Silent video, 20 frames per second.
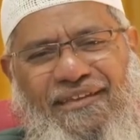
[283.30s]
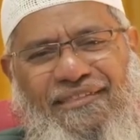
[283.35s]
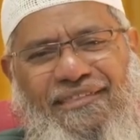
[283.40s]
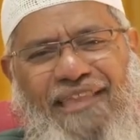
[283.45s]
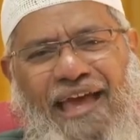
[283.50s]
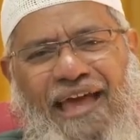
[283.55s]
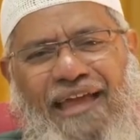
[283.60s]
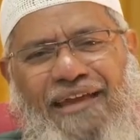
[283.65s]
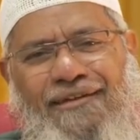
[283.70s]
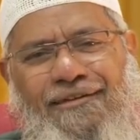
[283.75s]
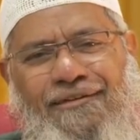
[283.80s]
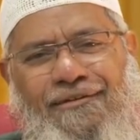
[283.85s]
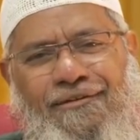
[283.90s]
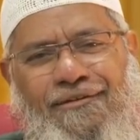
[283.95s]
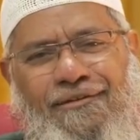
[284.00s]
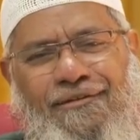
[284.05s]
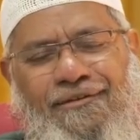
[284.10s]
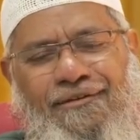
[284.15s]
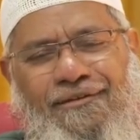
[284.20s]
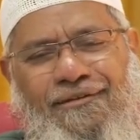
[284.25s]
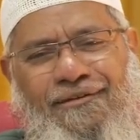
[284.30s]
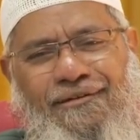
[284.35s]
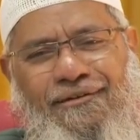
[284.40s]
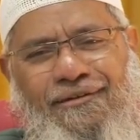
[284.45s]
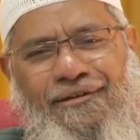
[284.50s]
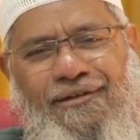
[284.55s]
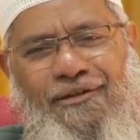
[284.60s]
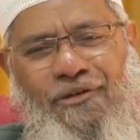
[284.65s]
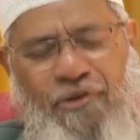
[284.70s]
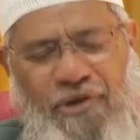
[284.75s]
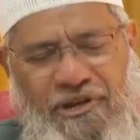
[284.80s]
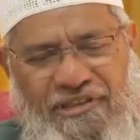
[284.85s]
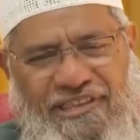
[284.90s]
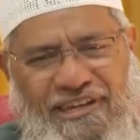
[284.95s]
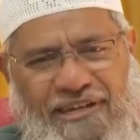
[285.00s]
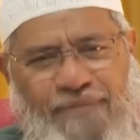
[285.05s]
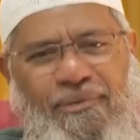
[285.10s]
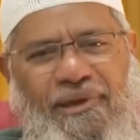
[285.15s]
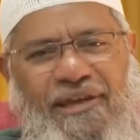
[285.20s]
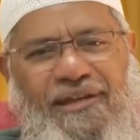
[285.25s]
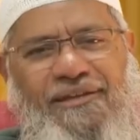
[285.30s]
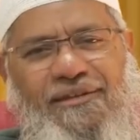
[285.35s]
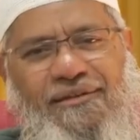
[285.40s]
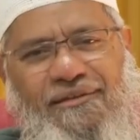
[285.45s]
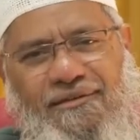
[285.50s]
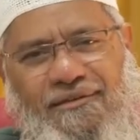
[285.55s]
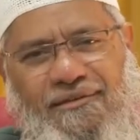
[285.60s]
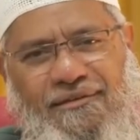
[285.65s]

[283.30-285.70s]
that during the debate,